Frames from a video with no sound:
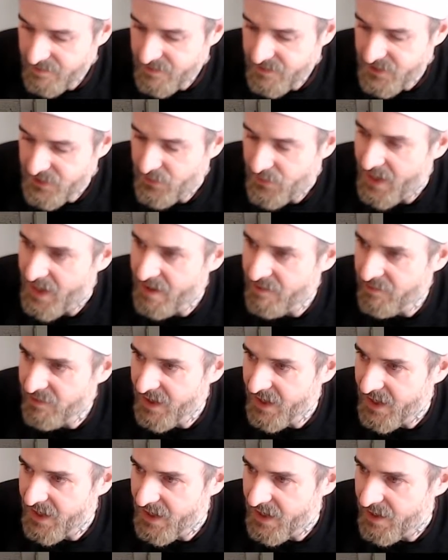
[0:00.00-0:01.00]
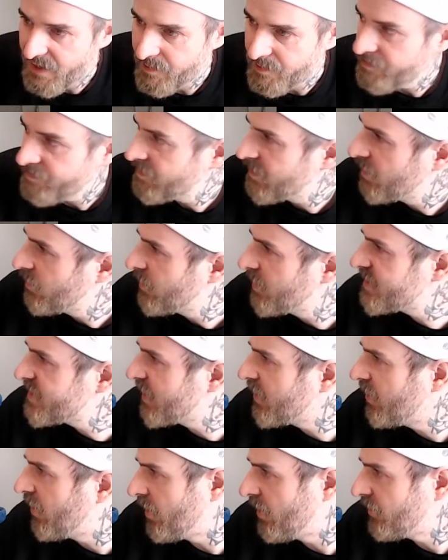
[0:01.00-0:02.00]
So I have like what is
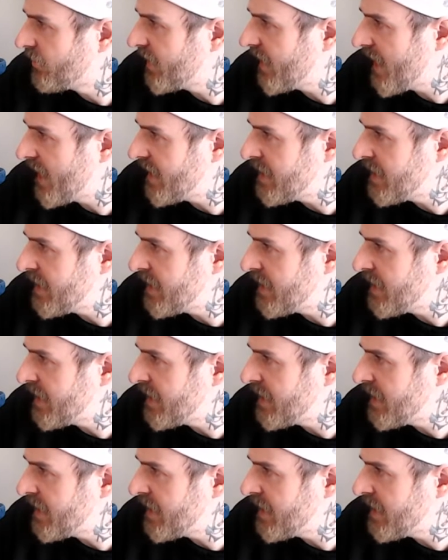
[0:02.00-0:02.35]
it called?